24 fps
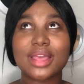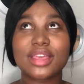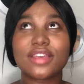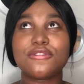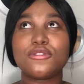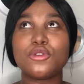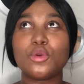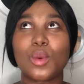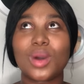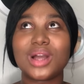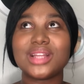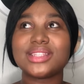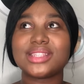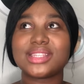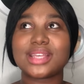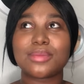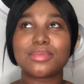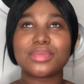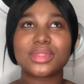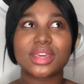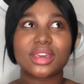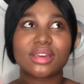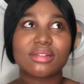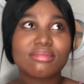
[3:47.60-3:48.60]
if you want
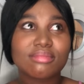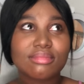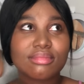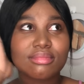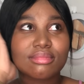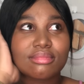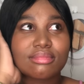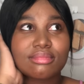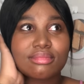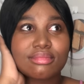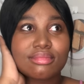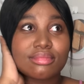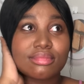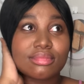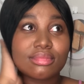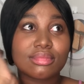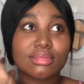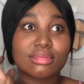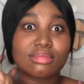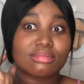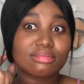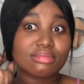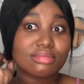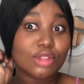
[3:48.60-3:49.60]
something,
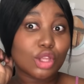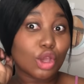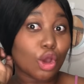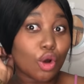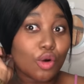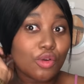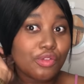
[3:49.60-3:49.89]
go